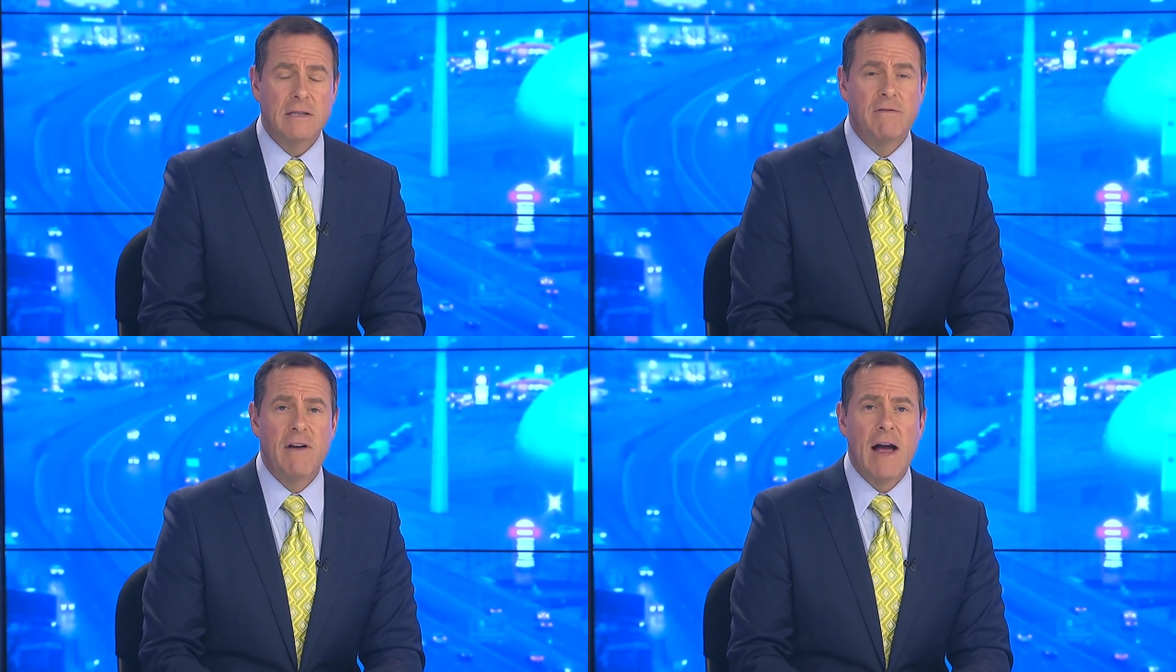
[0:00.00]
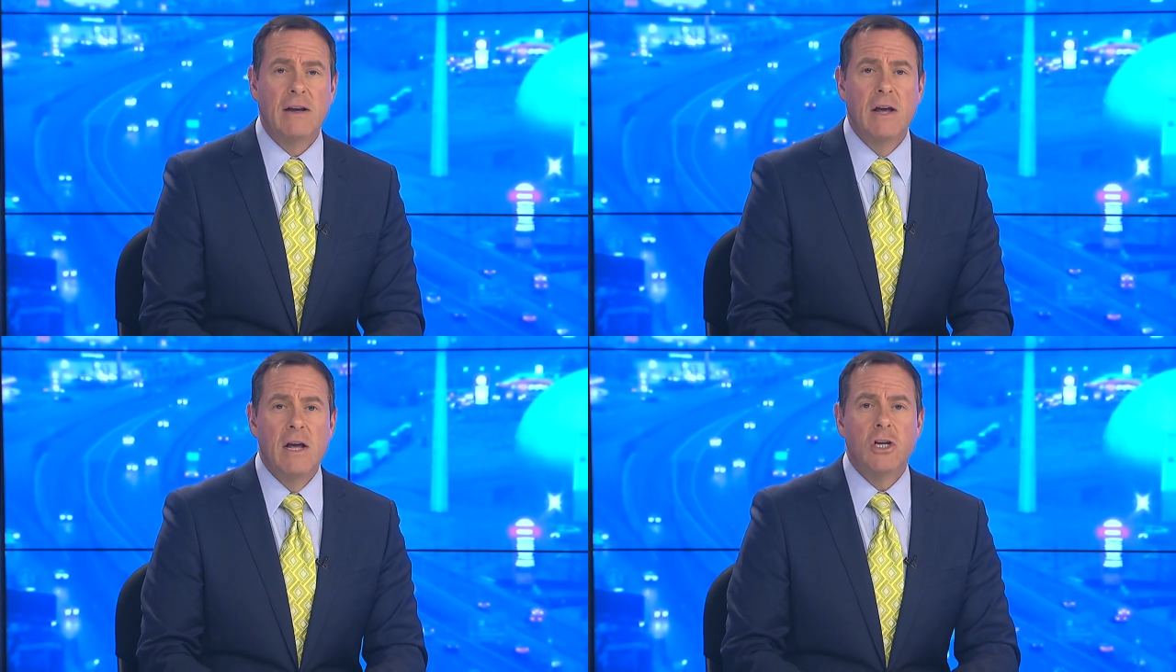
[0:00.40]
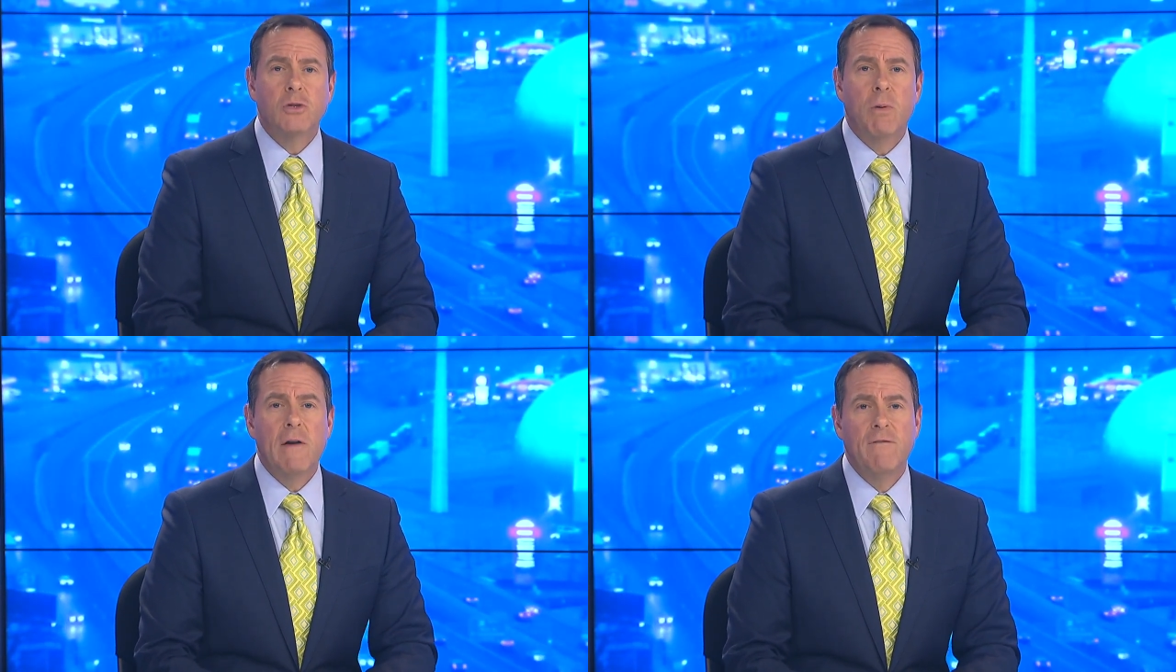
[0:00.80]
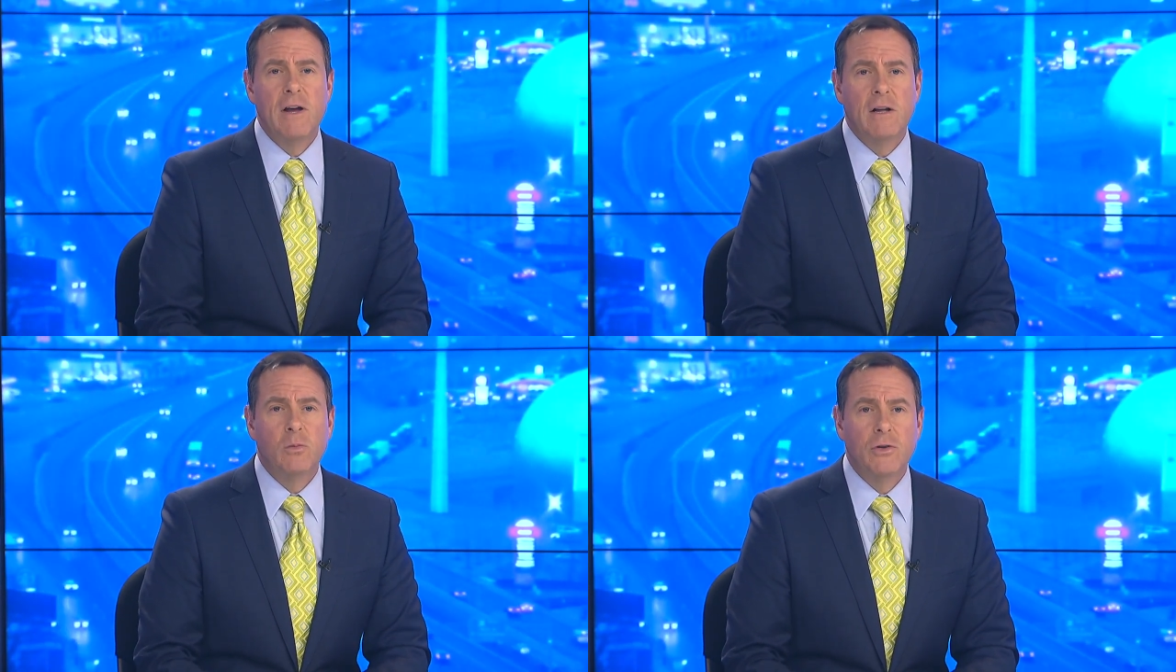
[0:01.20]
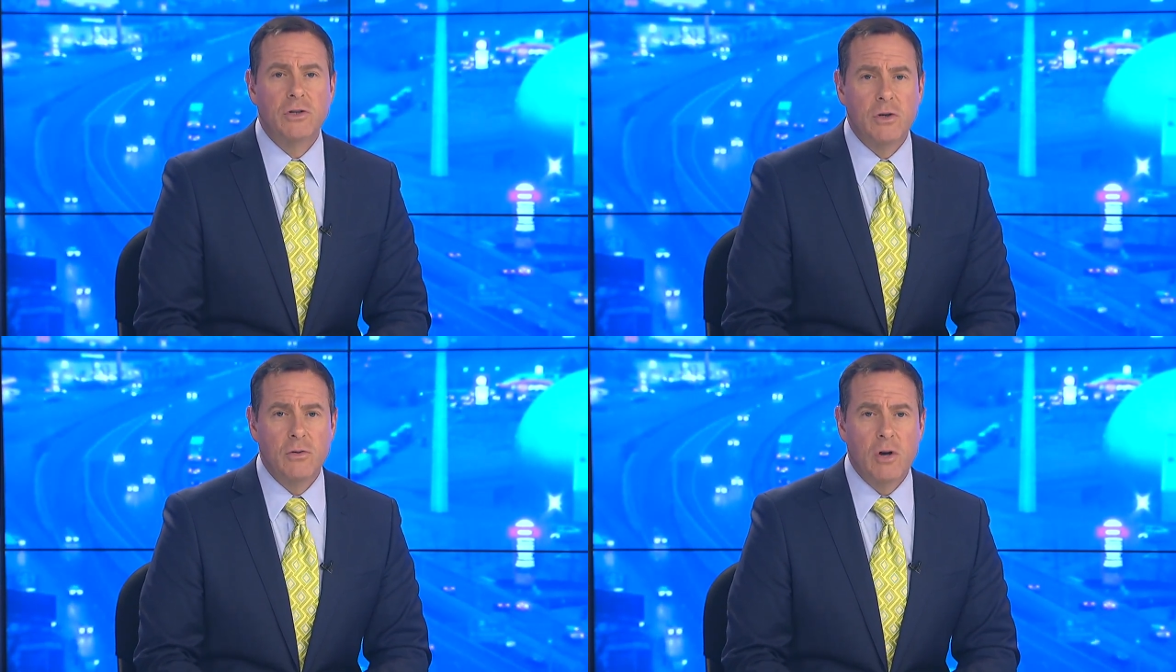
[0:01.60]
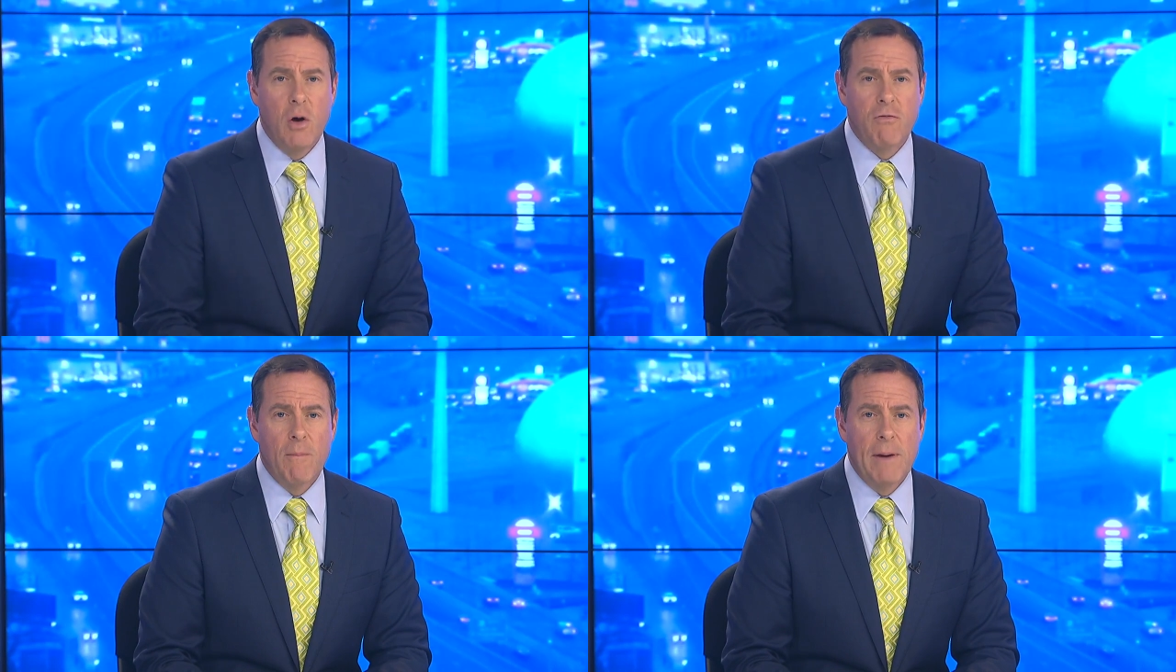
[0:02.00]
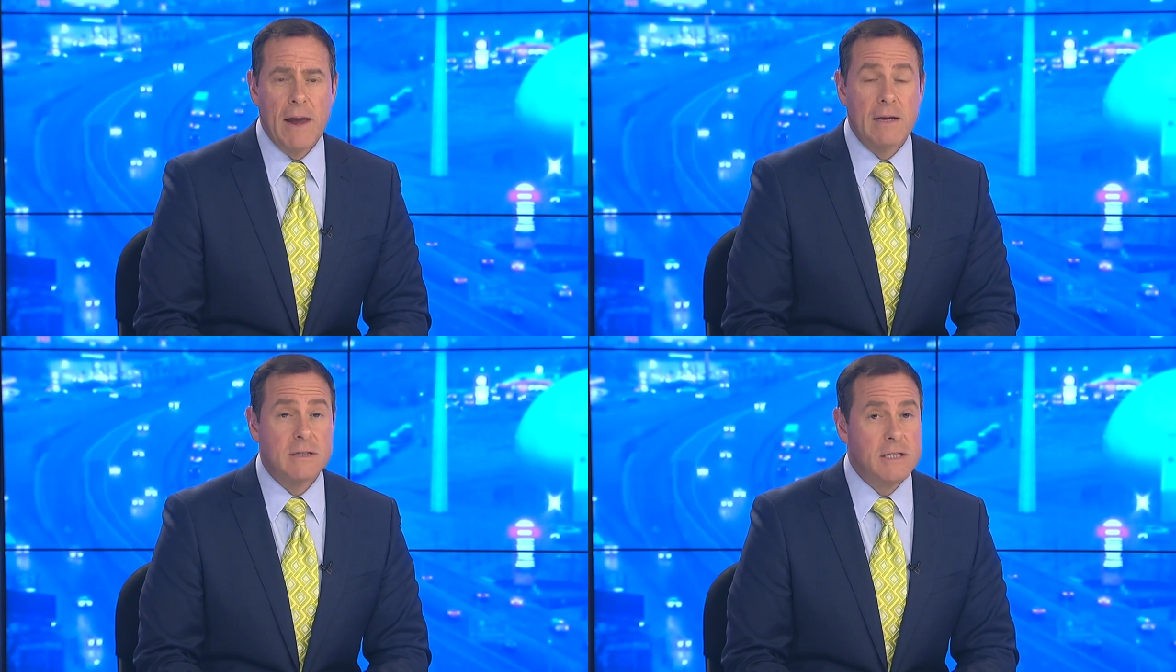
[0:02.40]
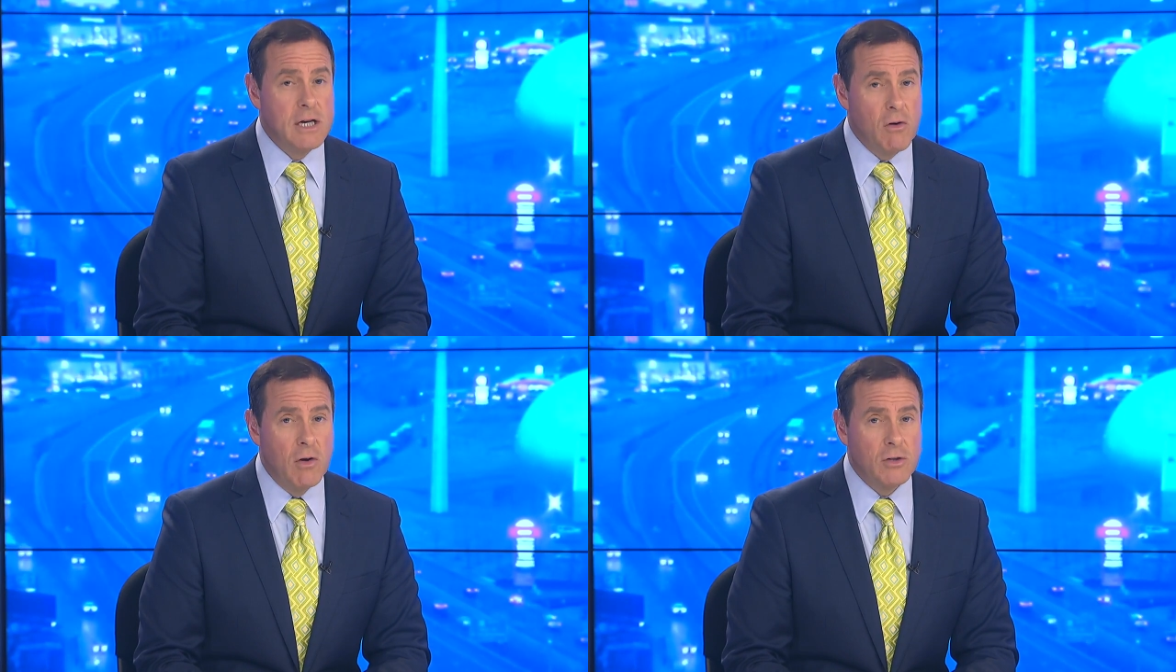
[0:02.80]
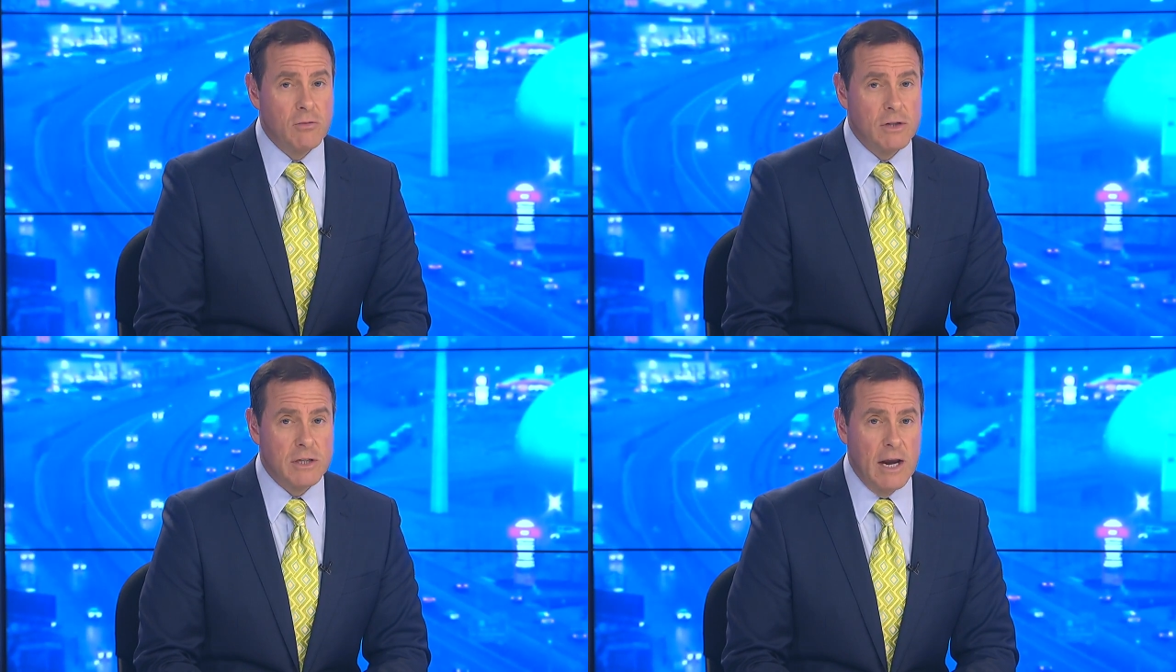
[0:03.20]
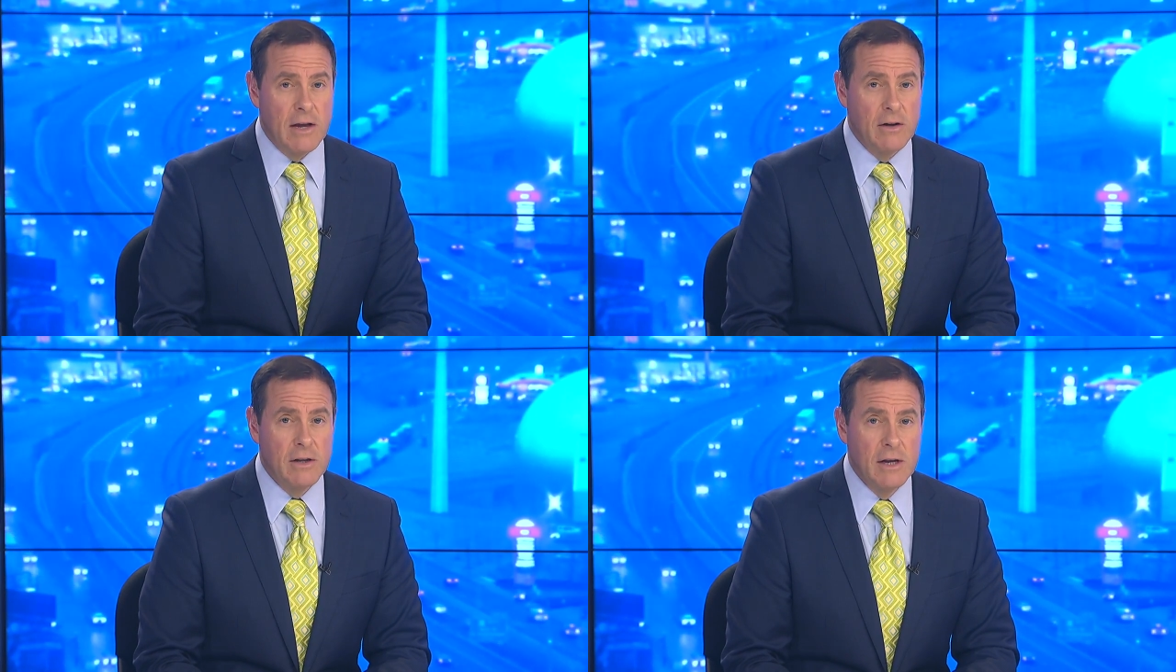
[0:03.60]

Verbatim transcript: In fact, Springfield will soon go from paying zero to recycle